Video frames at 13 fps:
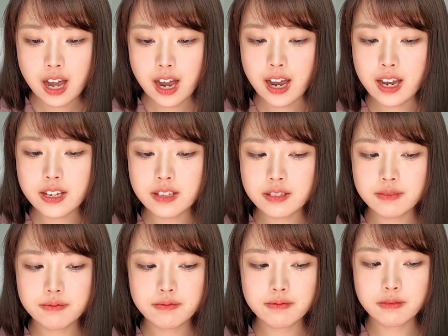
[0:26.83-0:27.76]

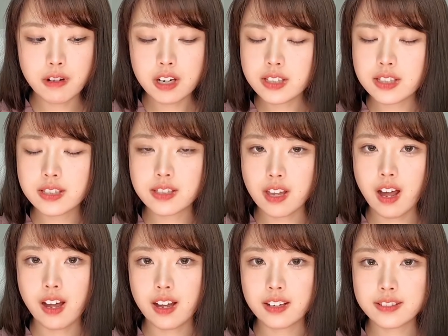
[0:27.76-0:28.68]
I once
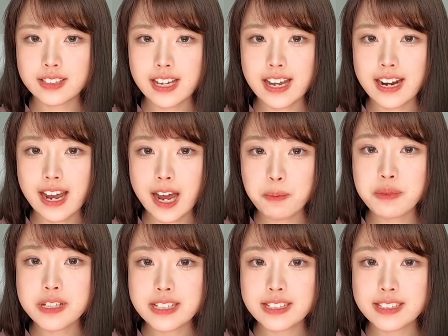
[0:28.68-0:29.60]
thought that
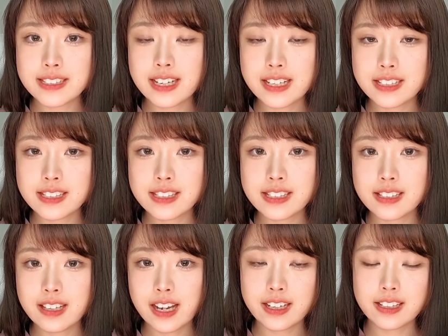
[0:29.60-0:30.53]
happiness is
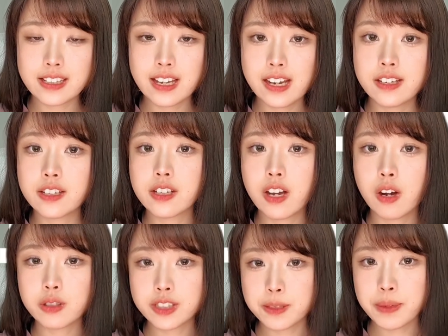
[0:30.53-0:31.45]
like an
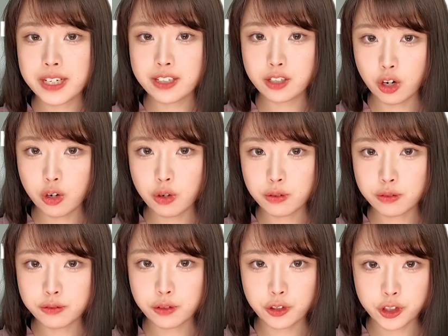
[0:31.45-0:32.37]
ultimate goal
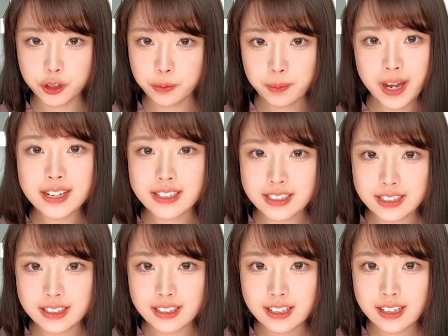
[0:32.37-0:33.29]
for
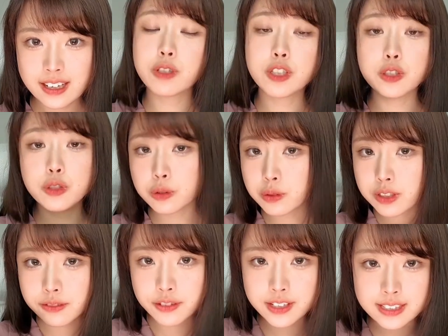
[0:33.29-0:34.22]
humanity. We do
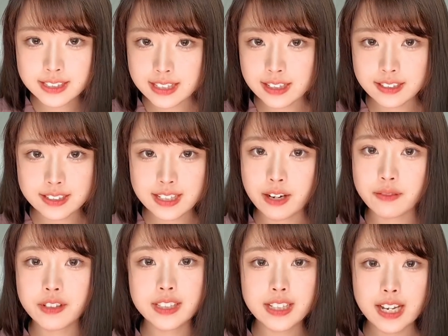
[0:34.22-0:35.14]
different things
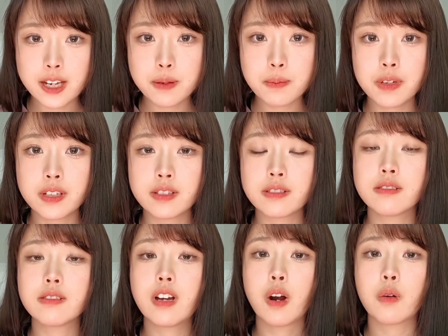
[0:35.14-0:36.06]
every day, but
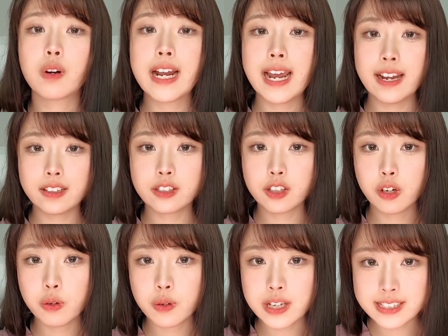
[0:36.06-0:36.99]
our end
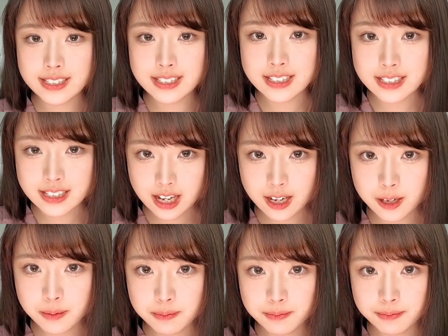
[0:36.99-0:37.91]
goal is the
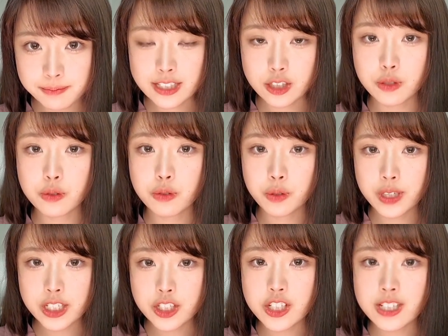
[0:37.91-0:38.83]
same. Is to
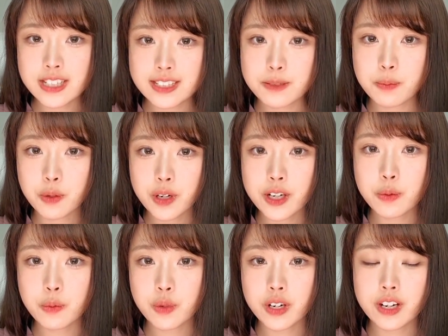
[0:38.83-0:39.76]
reach this
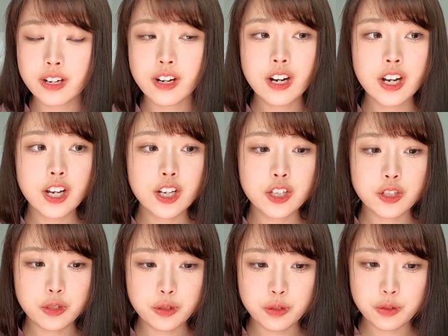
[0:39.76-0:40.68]
point where
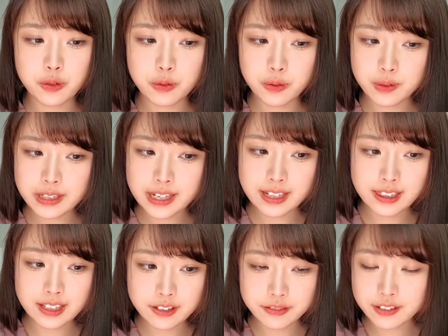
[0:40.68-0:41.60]
you
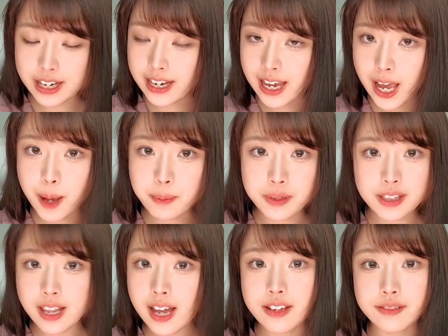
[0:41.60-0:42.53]
can live a happy
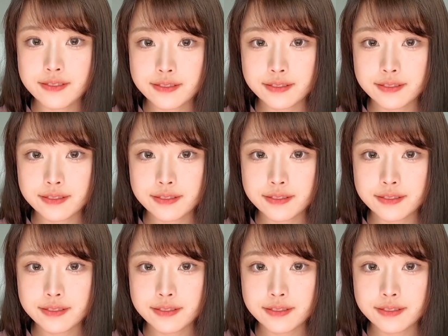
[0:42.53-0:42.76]
life.